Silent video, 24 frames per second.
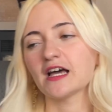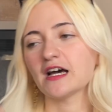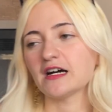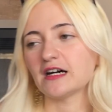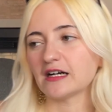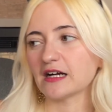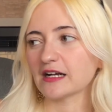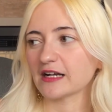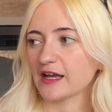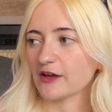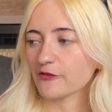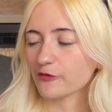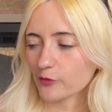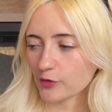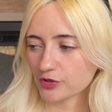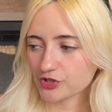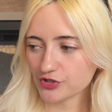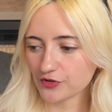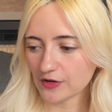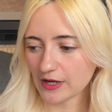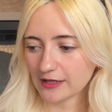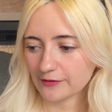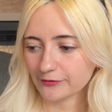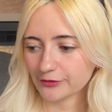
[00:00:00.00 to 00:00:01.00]
An F1
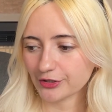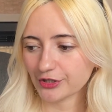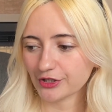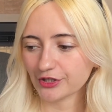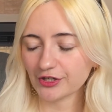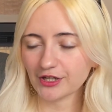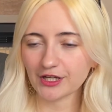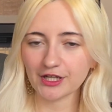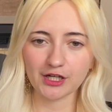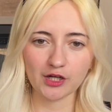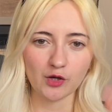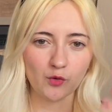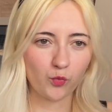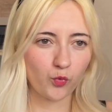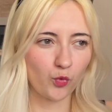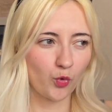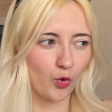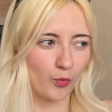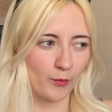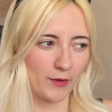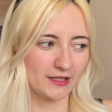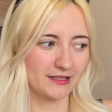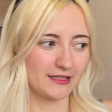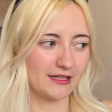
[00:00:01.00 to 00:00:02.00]
driver and a
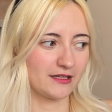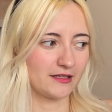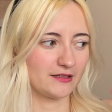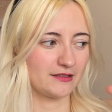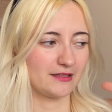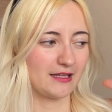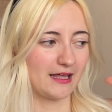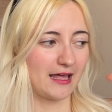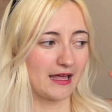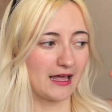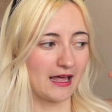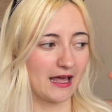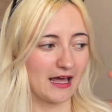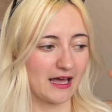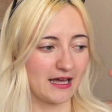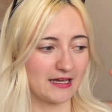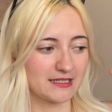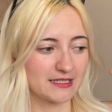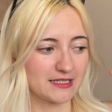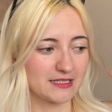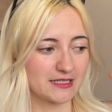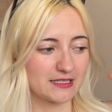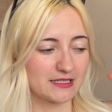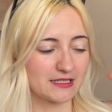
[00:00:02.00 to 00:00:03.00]
woman that
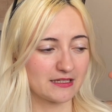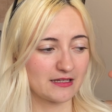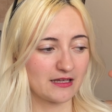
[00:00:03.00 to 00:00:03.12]
has